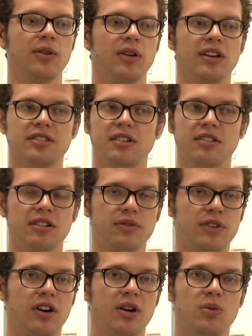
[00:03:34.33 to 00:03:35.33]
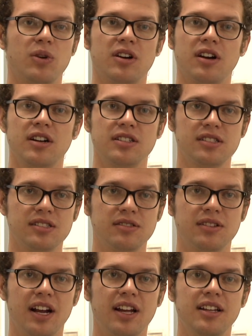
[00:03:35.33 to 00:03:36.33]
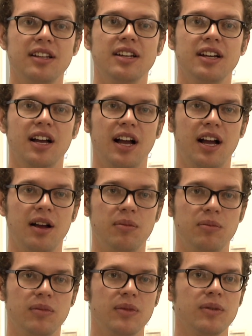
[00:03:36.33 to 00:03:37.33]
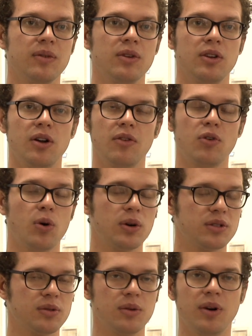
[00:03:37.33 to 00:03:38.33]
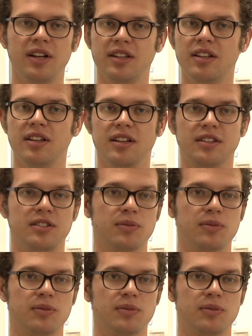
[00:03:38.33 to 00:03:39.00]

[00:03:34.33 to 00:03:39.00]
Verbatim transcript: We also are looking for hard workers, right? Um, you know, of course we want the, the